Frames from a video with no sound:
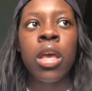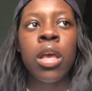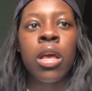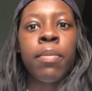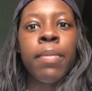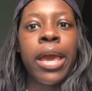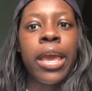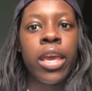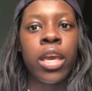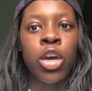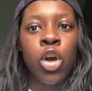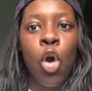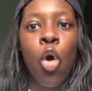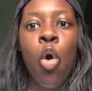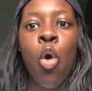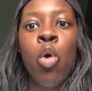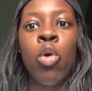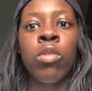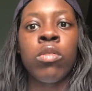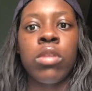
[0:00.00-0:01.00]
my
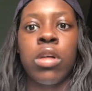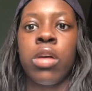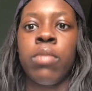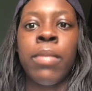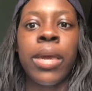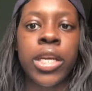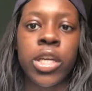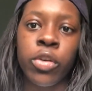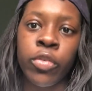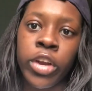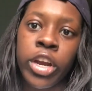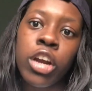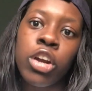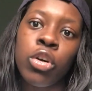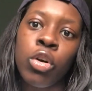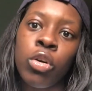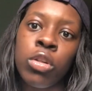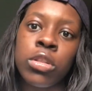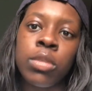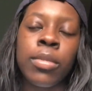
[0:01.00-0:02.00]
goal, my career
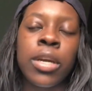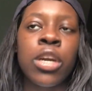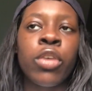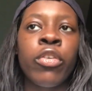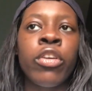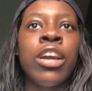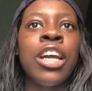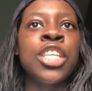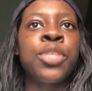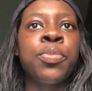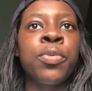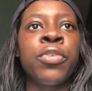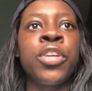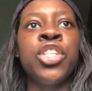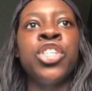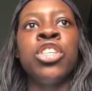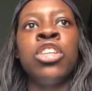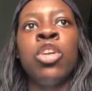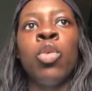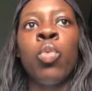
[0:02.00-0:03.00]
goal, and my career
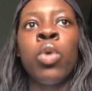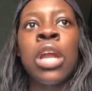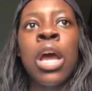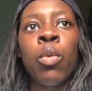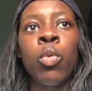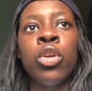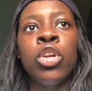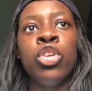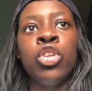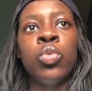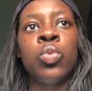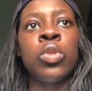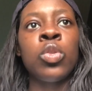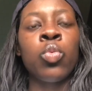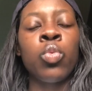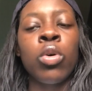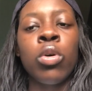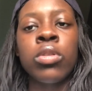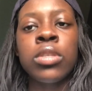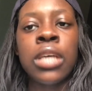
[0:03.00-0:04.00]
aspiration, and what I want to do with the
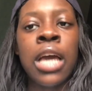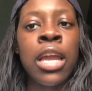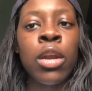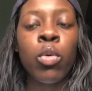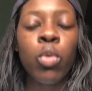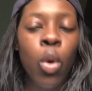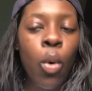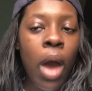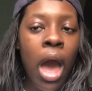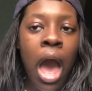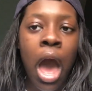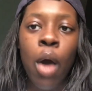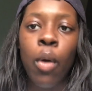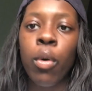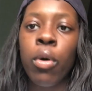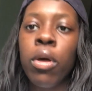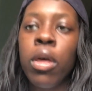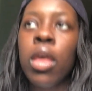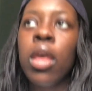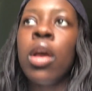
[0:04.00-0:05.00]
world. I don't know
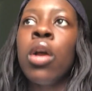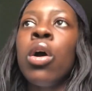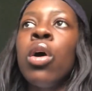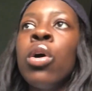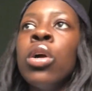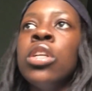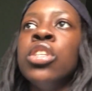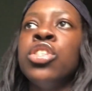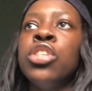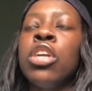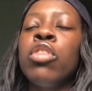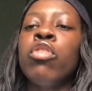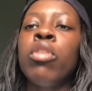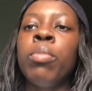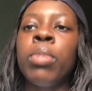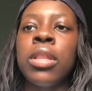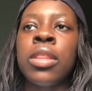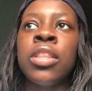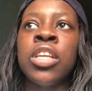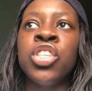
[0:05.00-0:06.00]
how or in general,
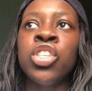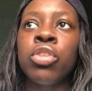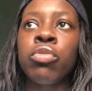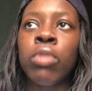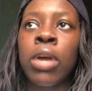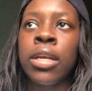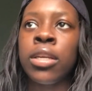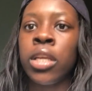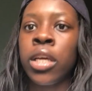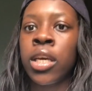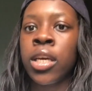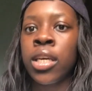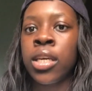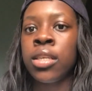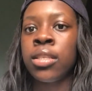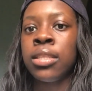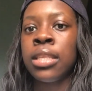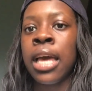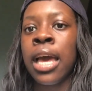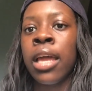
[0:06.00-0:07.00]
but the general idea
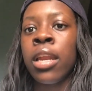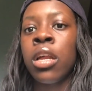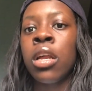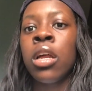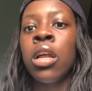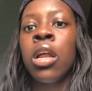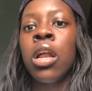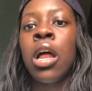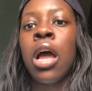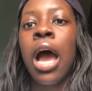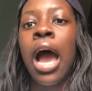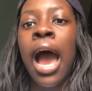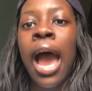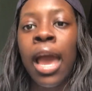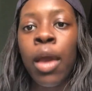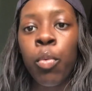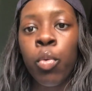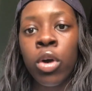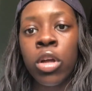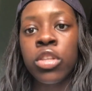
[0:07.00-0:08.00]
is that
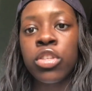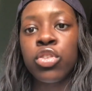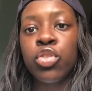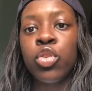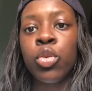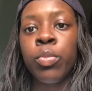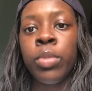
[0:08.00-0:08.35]
I want to